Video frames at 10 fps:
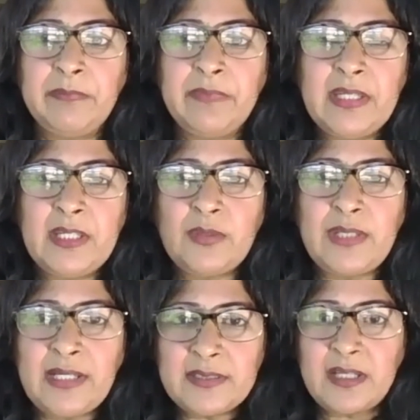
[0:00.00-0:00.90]
you know,
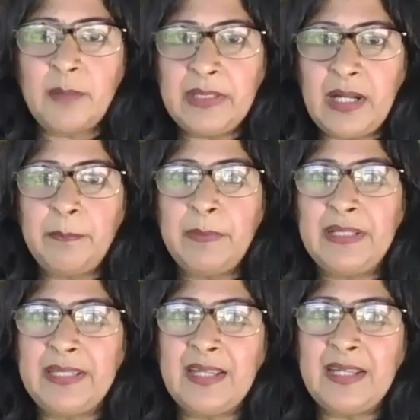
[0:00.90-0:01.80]
that is coming up. And
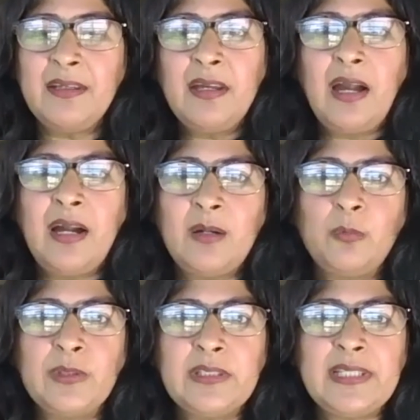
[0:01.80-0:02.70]
again,
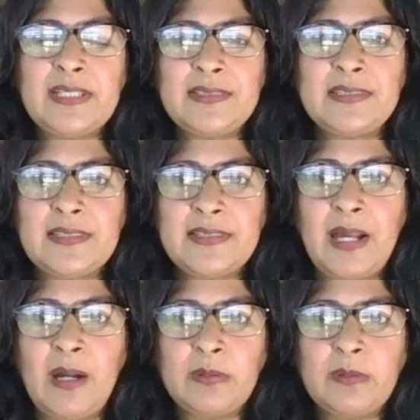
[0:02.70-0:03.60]
with the testing that's
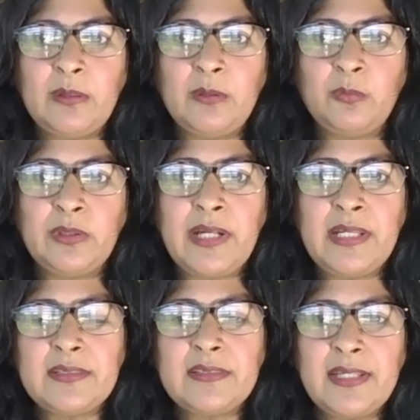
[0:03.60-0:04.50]
out there, we're
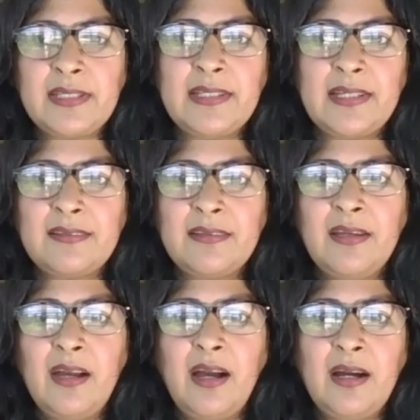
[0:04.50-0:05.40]
kind of taking it
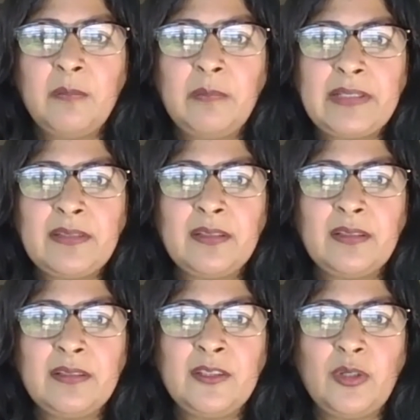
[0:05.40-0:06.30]
like
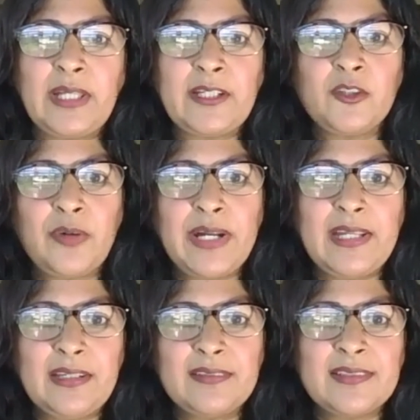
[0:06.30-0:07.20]
a, you know, like a
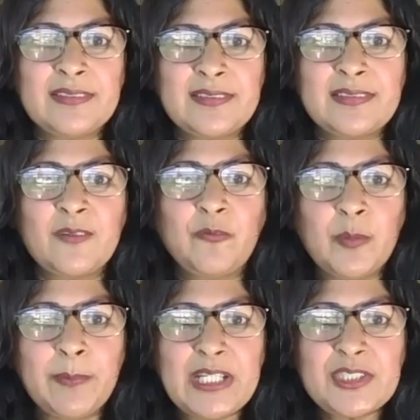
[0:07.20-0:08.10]
grain. It's
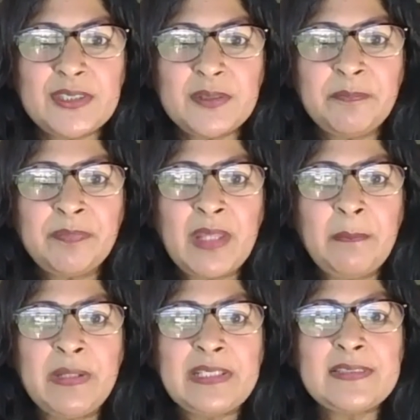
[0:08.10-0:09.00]
information,
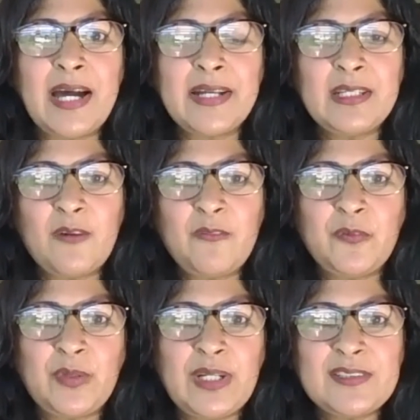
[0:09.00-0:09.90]
but it's not enough
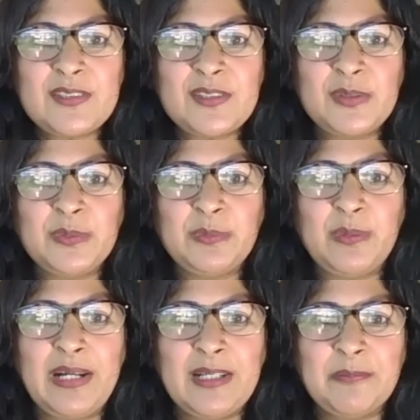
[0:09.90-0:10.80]
for us to
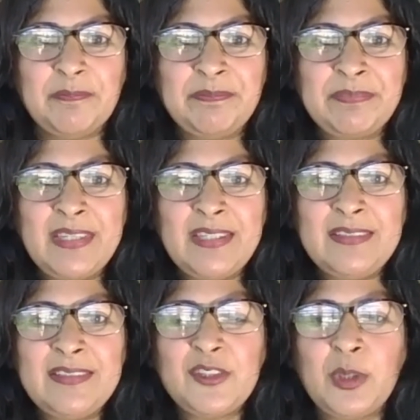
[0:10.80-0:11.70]

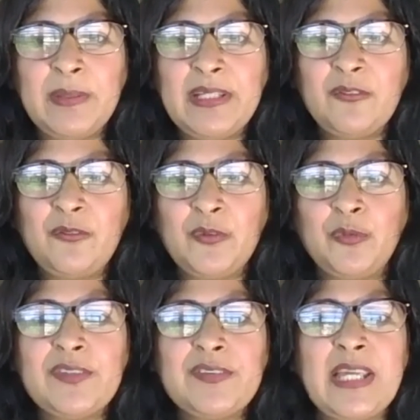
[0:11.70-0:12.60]
determine if
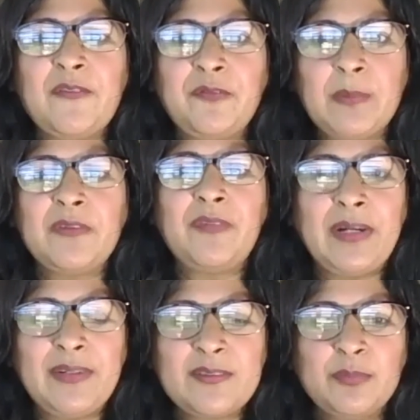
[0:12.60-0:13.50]
we're safe from the
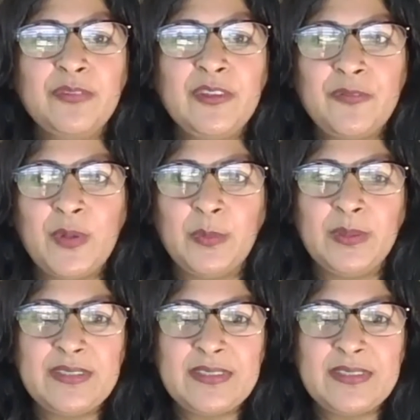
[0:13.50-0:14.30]
virus moving forward.